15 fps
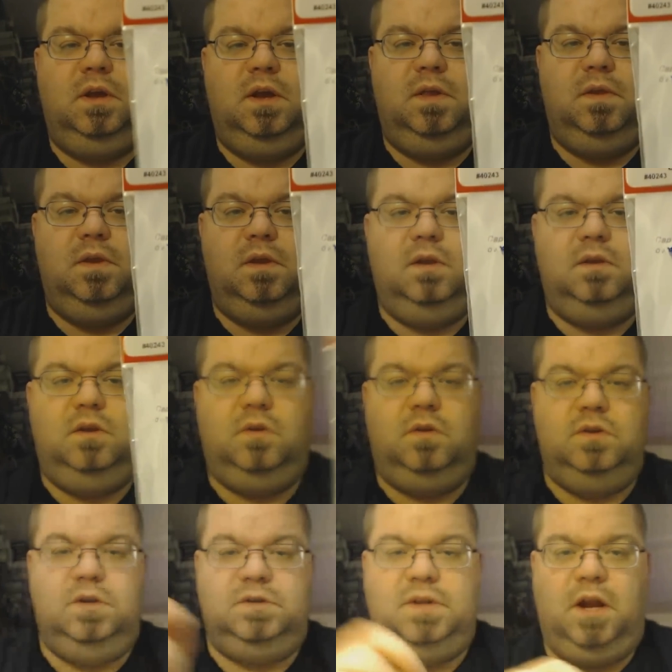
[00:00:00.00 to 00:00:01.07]
and then you
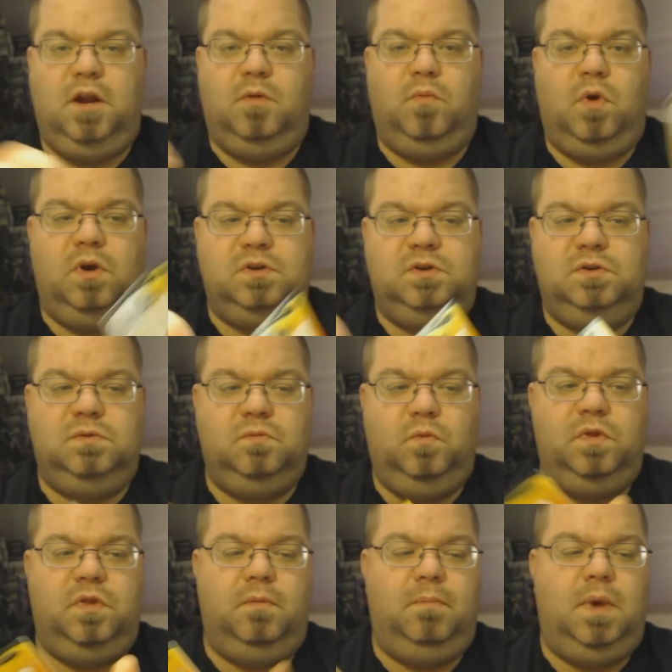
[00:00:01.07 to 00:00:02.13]
can just airbrush
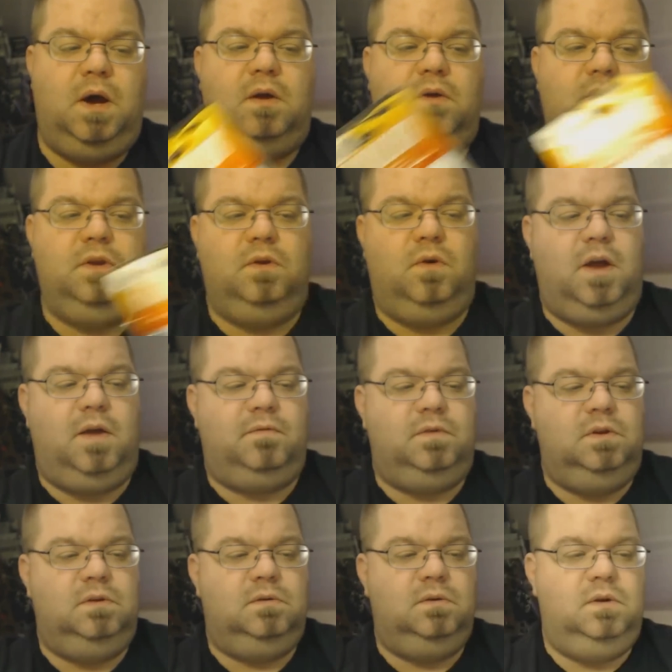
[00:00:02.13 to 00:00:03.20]
with the bottle. You don't have
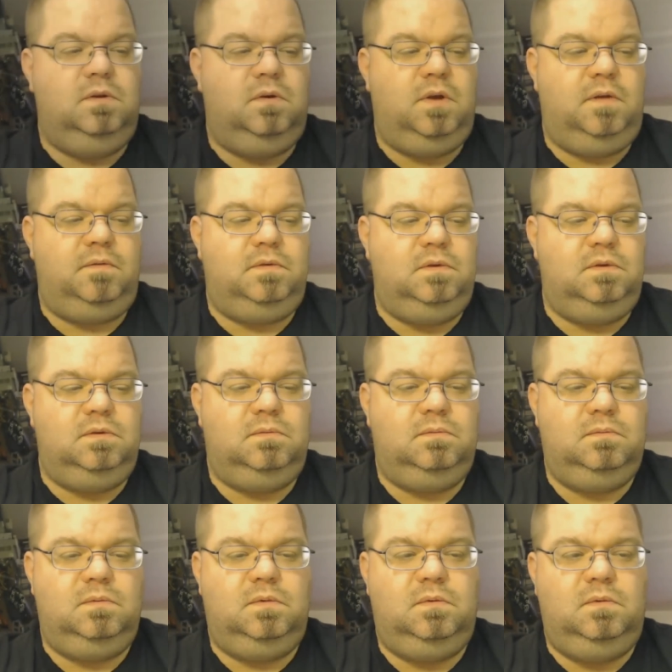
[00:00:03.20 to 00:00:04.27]
to
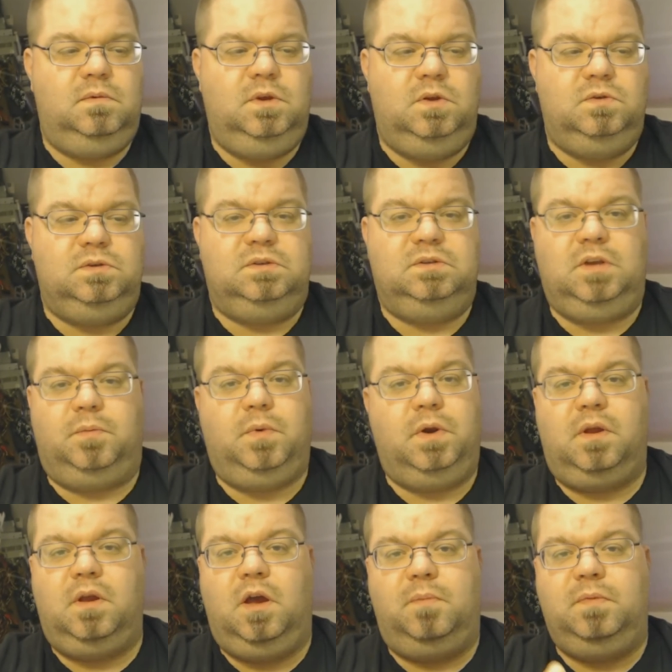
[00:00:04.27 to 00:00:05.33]
use a
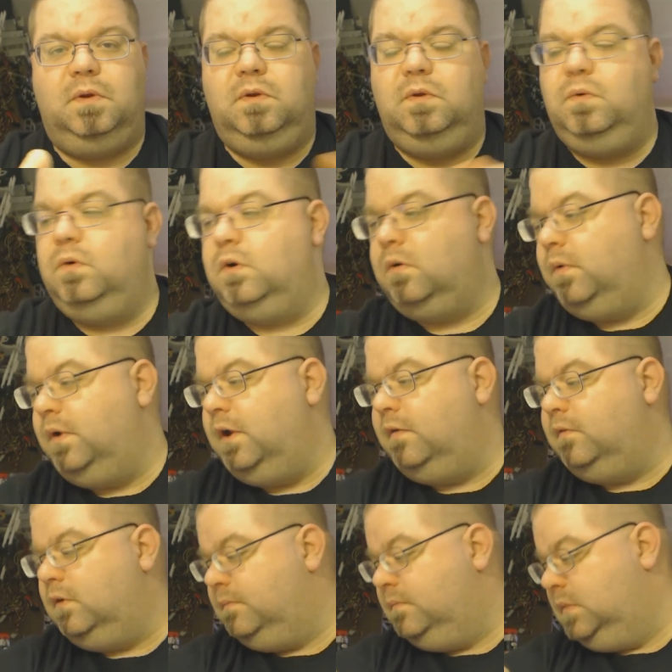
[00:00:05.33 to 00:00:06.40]
separate cup to do it or
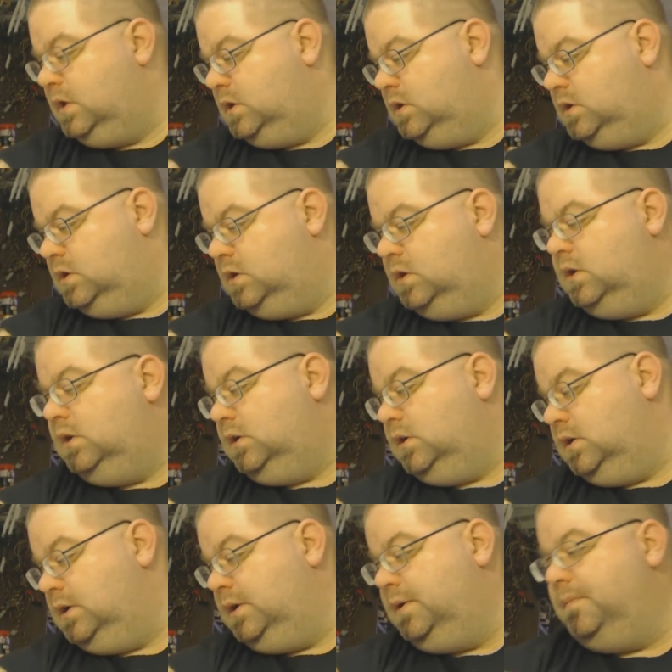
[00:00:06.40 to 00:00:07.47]
whatever.
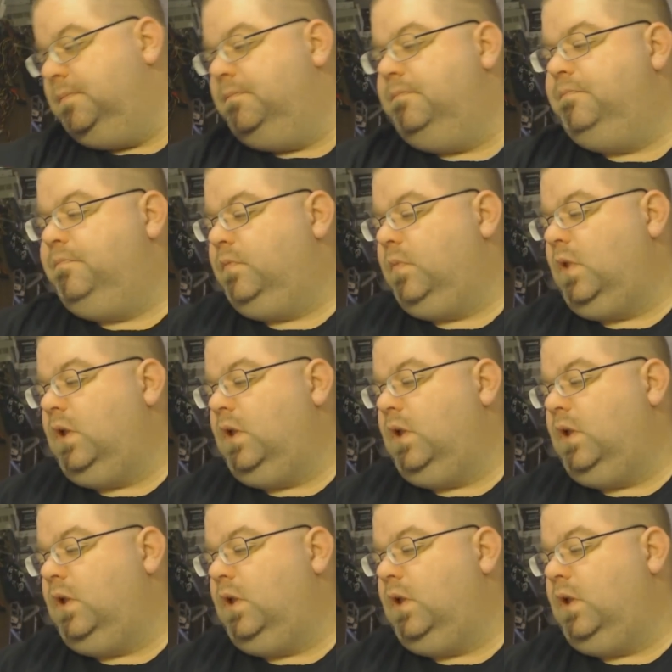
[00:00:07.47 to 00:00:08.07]
Um,